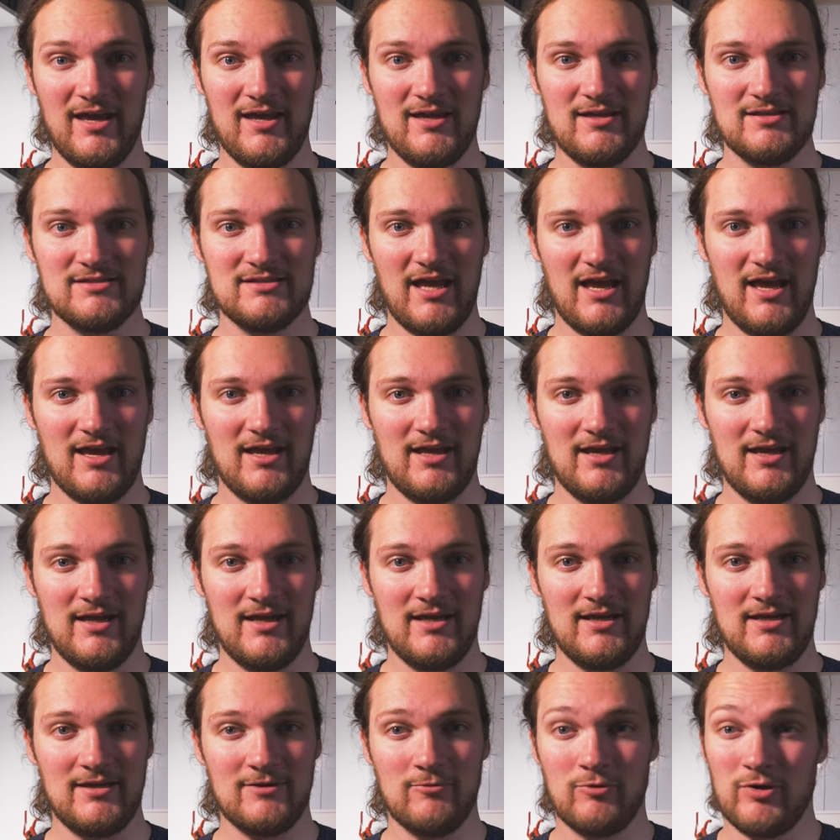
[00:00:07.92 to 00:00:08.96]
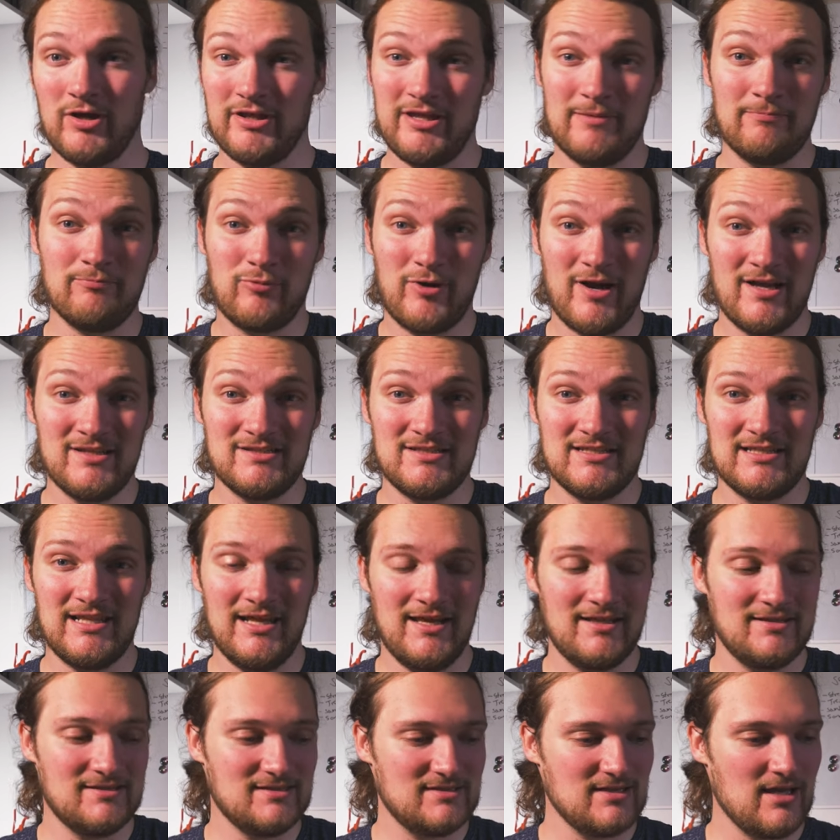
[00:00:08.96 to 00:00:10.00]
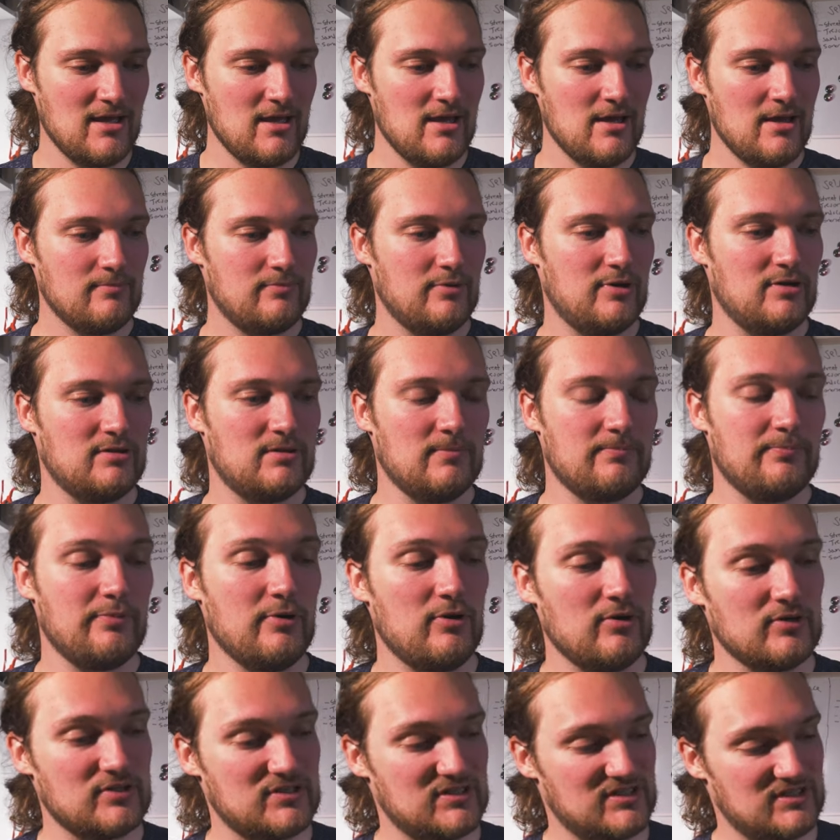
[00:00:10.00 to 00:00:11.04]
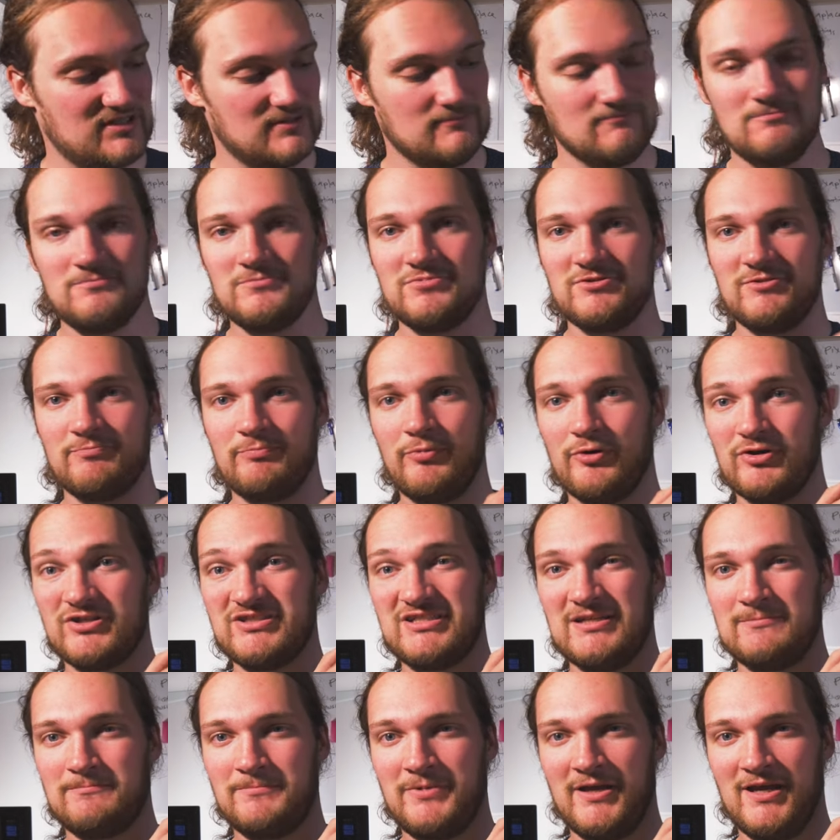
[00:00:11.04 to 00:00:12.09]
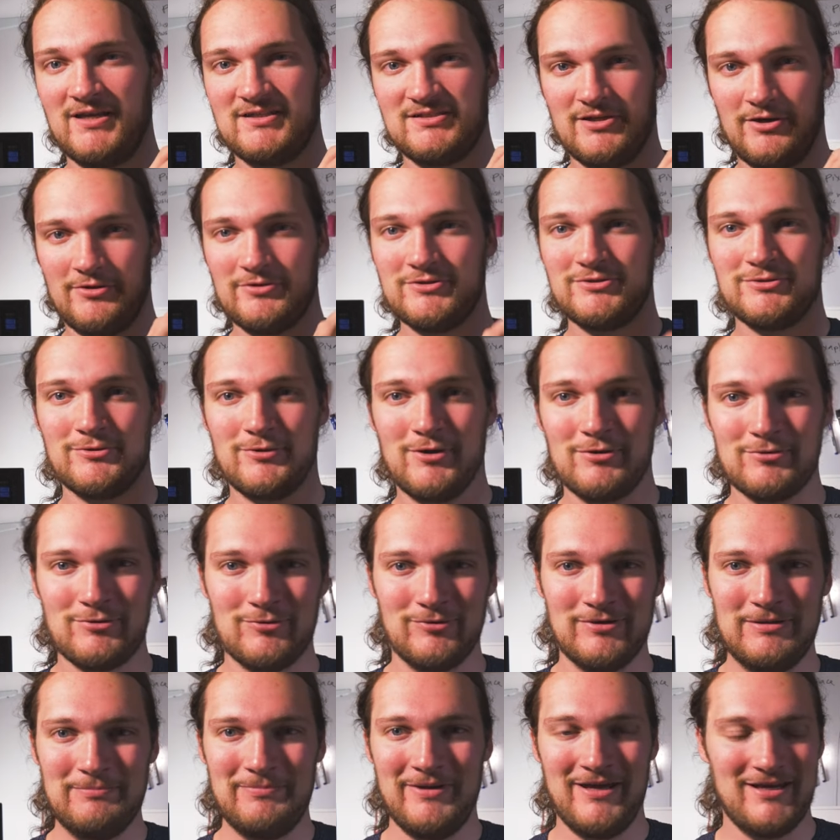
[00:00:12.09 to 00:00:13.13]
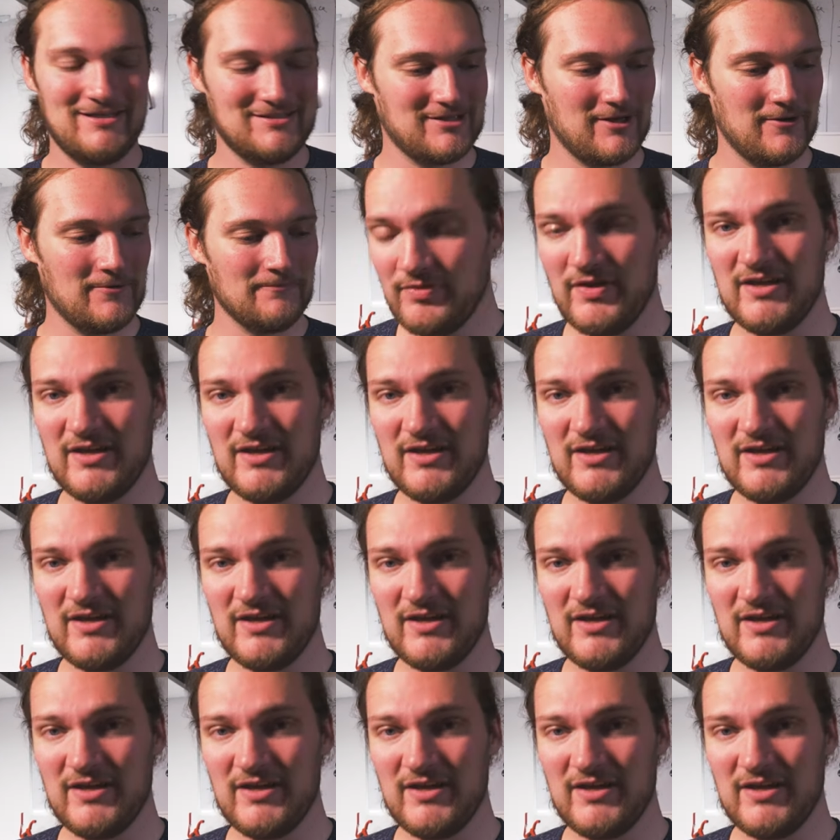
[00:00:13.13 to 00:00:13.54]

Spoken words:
is a, well, an unbranded lens, but the box said Pixco, so I'll call it Pixco.